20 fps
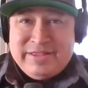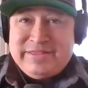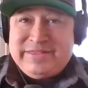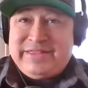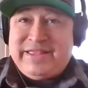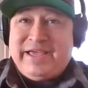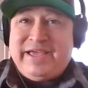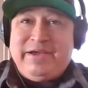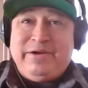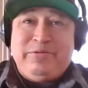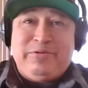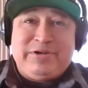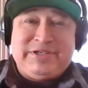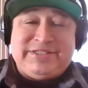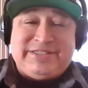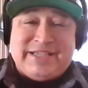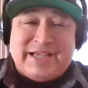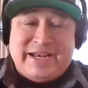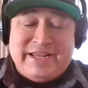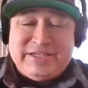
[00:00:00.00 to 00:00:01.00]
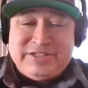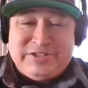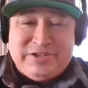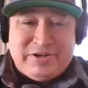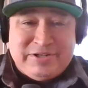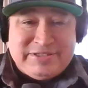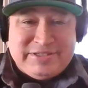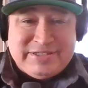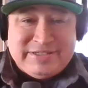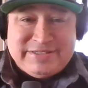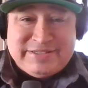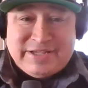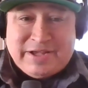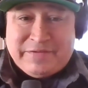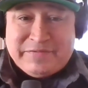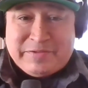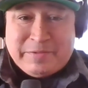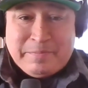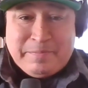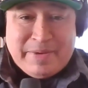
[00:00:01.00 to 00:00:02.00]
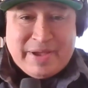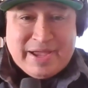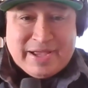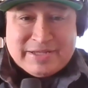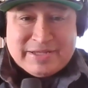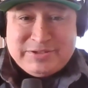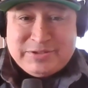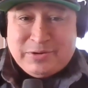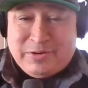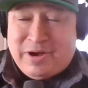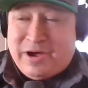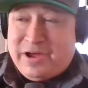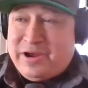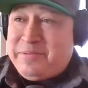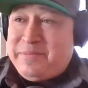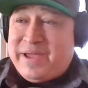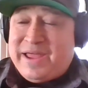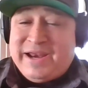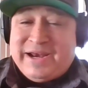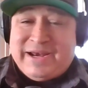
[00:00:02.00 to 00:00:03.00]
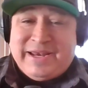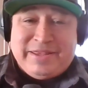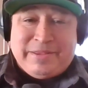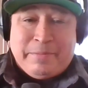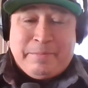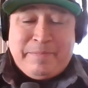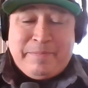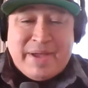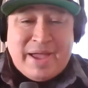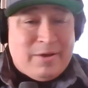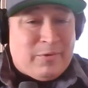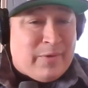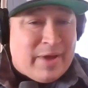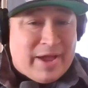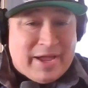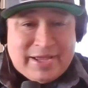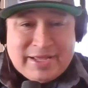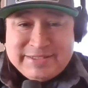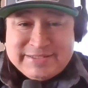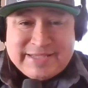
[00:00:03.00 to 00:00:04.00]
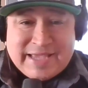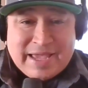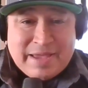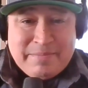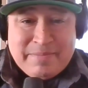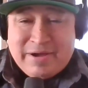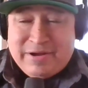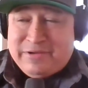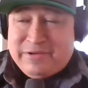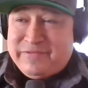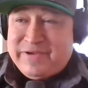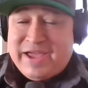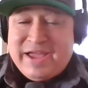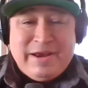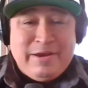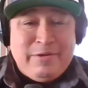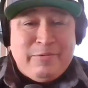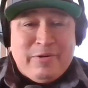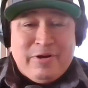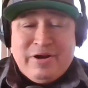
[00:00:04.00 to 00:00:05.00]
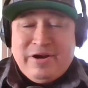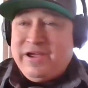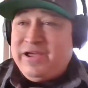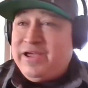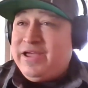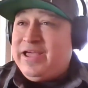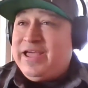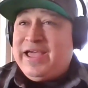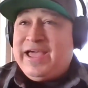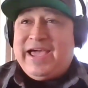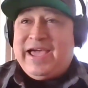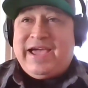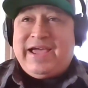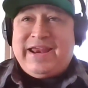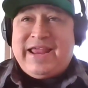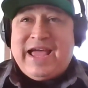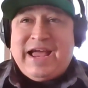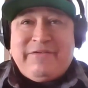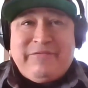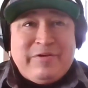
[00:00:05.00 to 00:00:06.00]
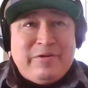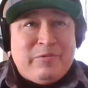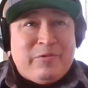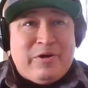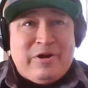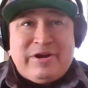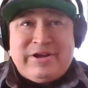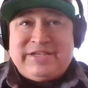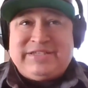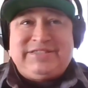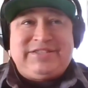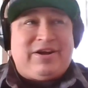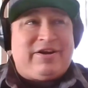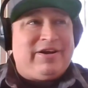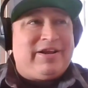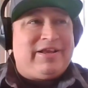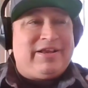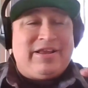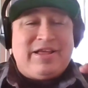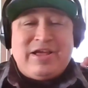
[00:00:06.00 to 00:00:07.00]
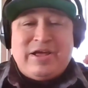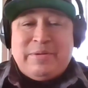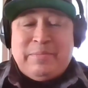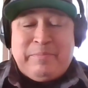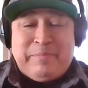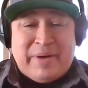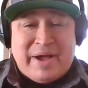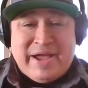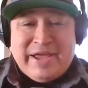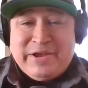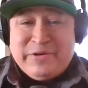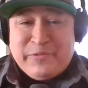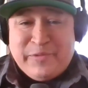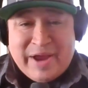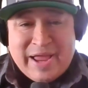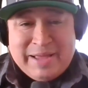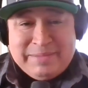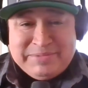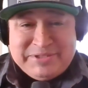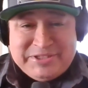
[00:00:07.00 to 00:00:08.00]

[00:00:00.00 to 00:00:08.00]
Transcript: They were selling jerseys off the back. So automatically the bandwagons came out of anywhere and everywhere and started buying Rams